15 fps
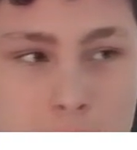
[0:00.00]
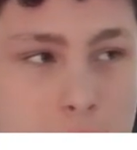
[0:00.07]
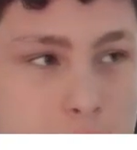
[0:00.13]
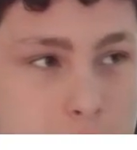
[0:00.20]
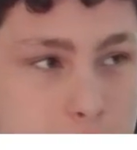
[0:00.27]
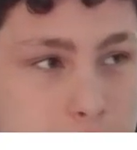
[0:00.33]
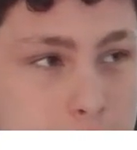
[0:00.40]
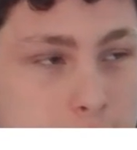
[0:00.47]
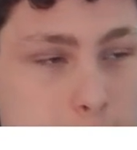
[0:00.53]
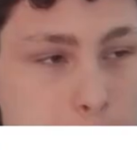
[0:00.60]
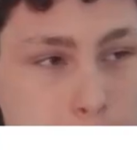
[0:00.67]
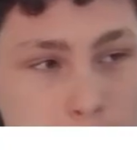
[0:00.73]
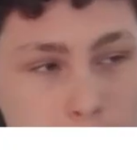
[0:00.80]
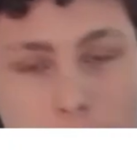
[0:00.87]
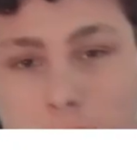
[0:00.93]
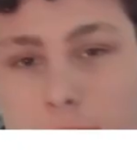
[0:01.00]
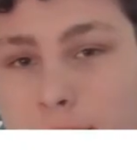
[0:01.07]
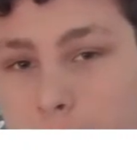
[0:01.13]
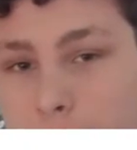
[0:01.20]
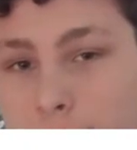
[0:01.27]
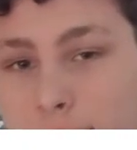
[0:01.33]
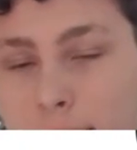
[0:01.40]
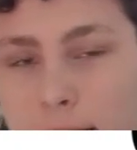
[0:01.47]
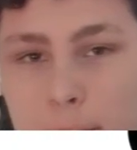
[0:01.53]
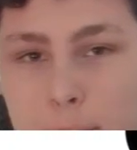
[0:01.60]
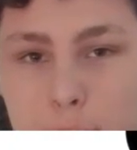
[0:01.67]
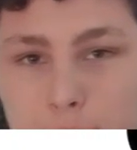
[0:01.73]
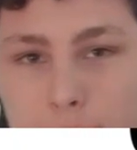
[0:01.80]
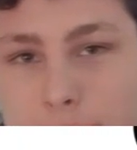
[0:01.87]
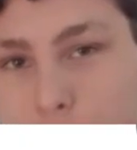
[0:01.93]
so you can plug it in and
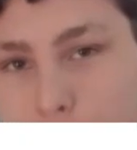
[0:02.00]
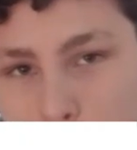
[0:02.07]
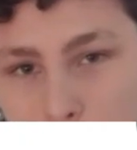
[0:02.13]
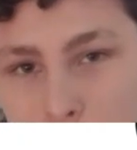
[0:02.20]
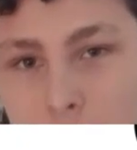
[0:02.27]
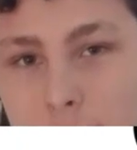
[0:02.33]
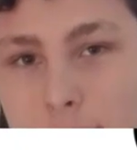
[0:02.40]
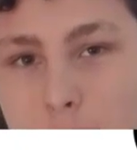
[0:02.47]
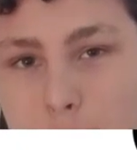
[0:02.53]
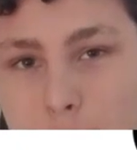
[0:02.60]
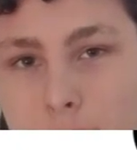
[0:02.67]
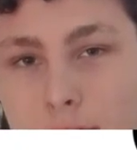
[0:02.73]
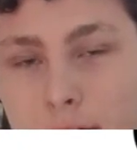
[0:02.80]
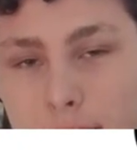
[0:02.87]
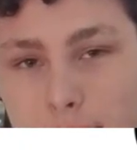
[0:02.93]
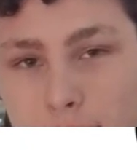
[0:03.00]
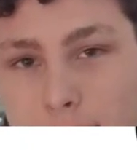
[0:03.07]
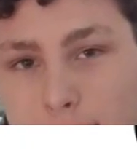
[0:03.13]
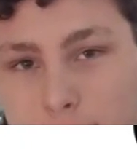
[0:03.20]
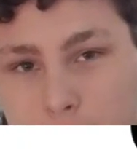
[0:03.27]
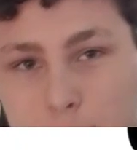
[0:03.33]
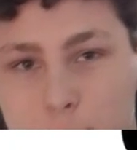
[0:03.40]
play from anywhere. It has